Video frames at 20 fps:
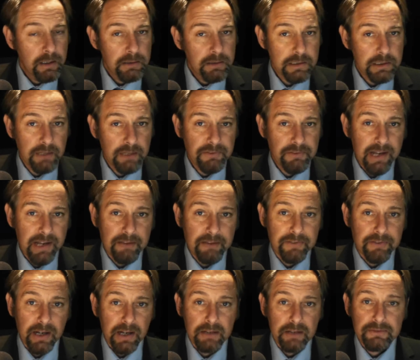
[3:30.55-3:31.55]
Well, don't forget,
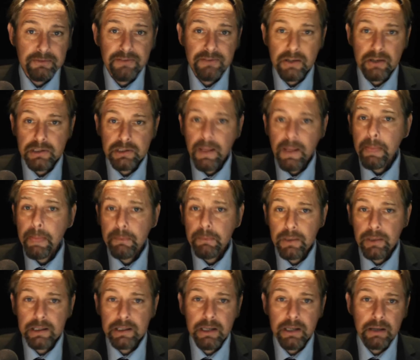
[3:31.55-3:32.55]
folks,
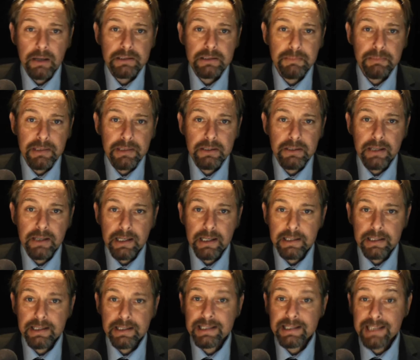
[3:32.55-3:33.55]
we're going to be looking
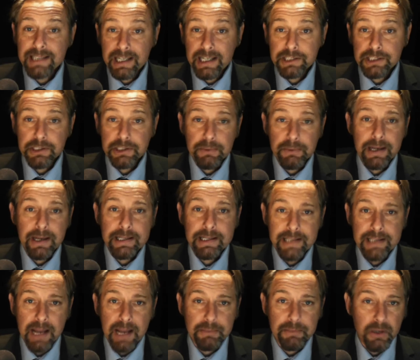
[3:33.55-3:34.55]
at this issue
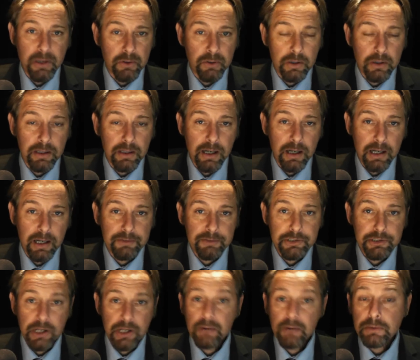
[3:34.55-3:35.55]
in depth on our live
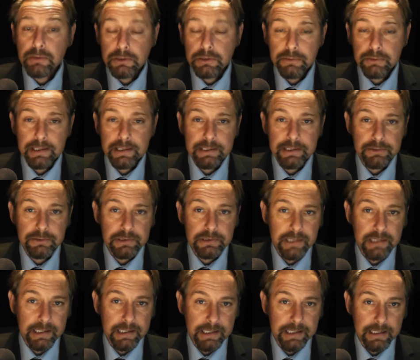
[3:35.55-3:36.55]
show, Critical
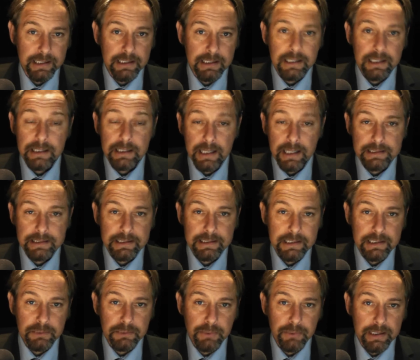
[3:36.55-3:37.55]
Thinking, later
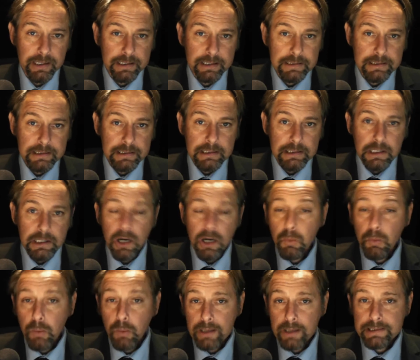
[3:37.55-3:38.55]
this week.
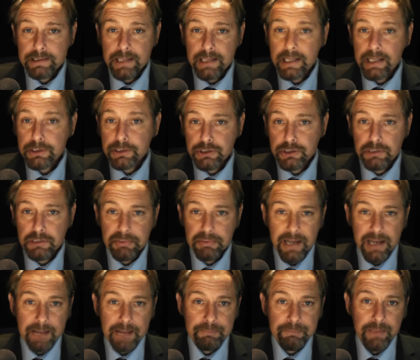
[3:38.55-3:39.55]
On Wednesday at 2
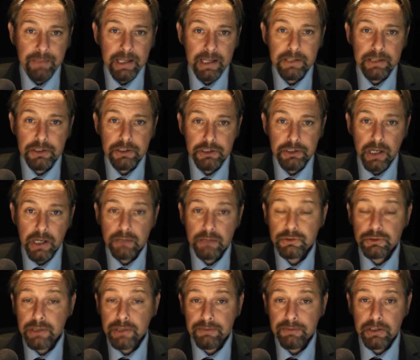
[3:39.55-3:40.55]
pm, in the show,
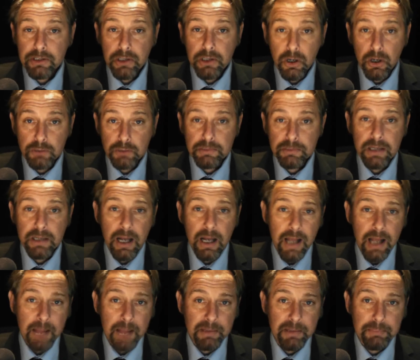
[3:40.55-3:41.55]
Trevor Colman,
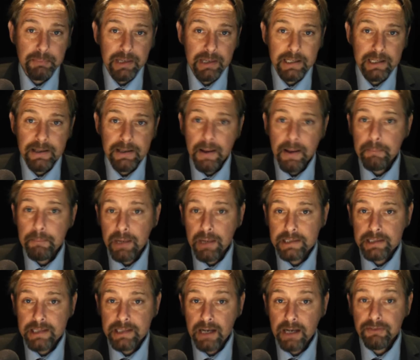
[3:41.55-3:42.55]
MEP,
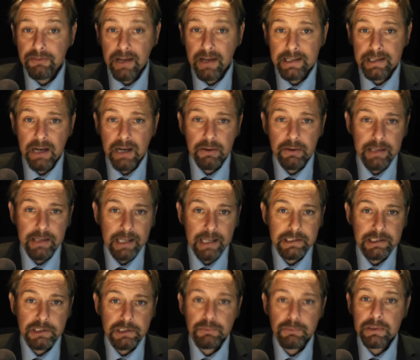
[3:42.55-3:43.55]
myself, and our
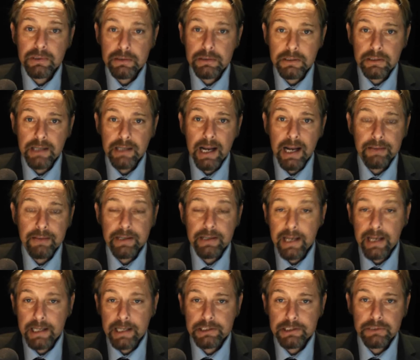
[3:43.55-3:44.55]
guests will look at
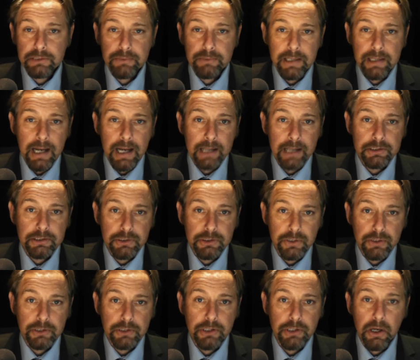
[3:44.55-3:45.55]
the history and
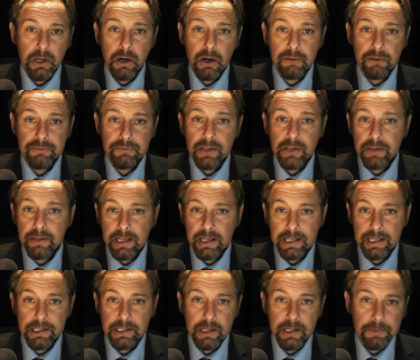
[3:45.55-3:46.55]
structure of the
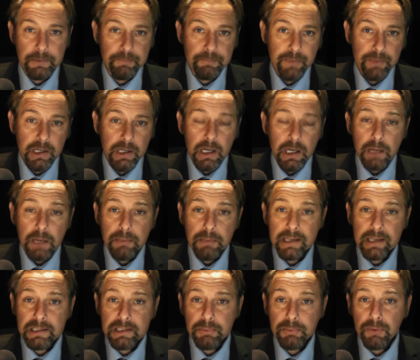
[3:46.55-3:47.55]
EU.
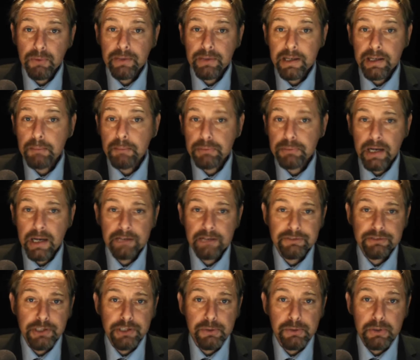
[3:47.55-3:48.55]
Based upon the
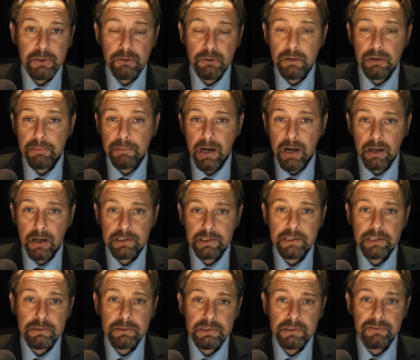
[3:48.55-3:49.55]
Brave New Europe
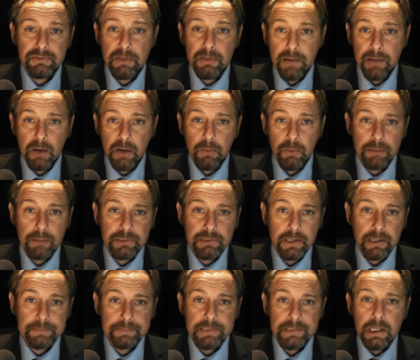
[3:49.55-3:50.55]
articles from our
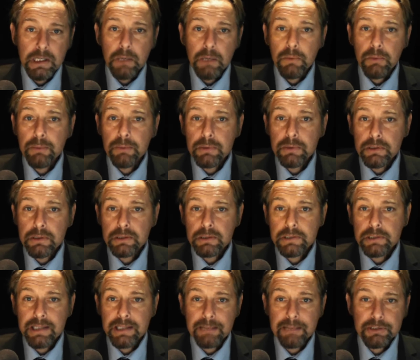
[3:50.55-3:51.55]
website, we will
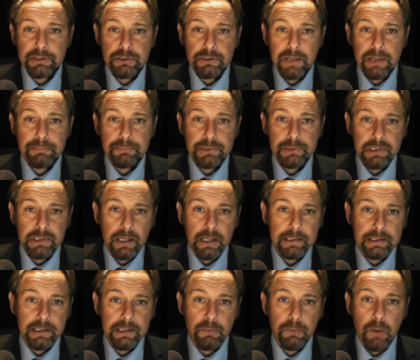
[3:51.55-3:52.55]
look to demonstrate
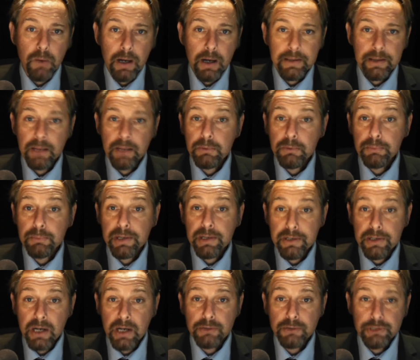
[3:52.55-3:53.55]
precisely why there will be
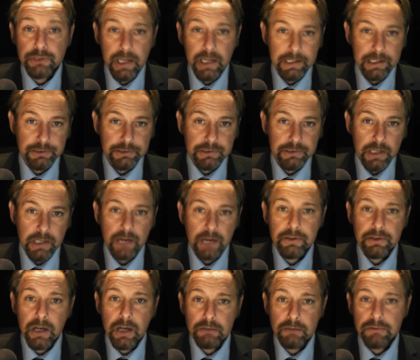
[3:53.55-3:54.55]
no change
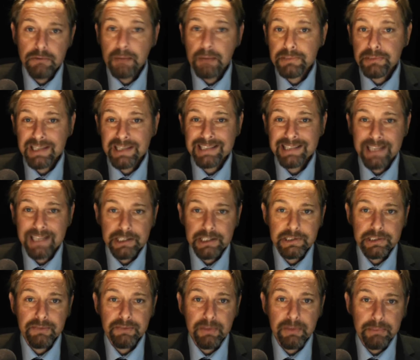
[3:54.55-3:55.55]
and no
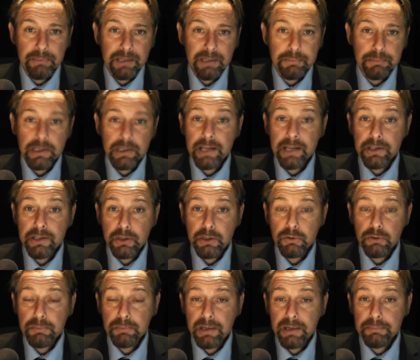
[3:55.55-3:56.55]
representation of the people in the
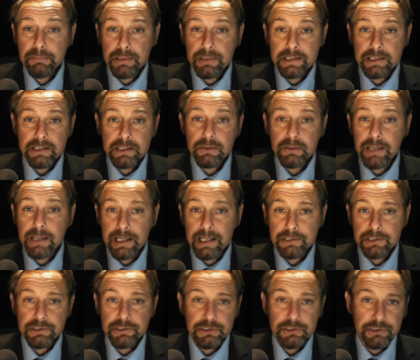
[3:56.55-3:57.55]
European political
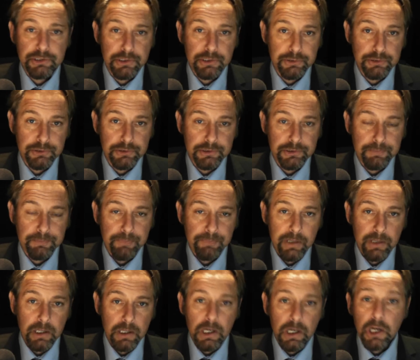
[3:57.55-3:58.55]
institutions.
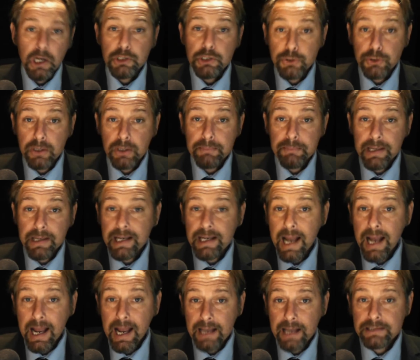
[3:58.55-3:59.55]
Join
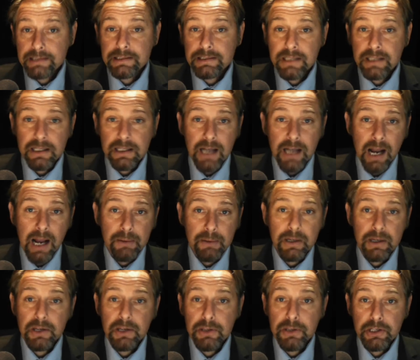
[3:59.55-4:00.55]
me and
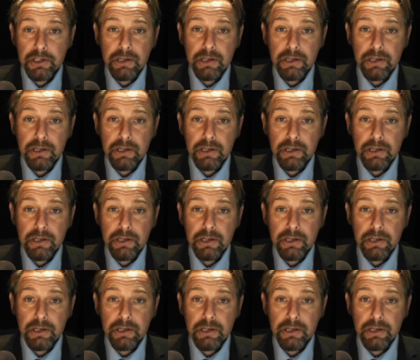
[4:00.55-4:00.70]
our The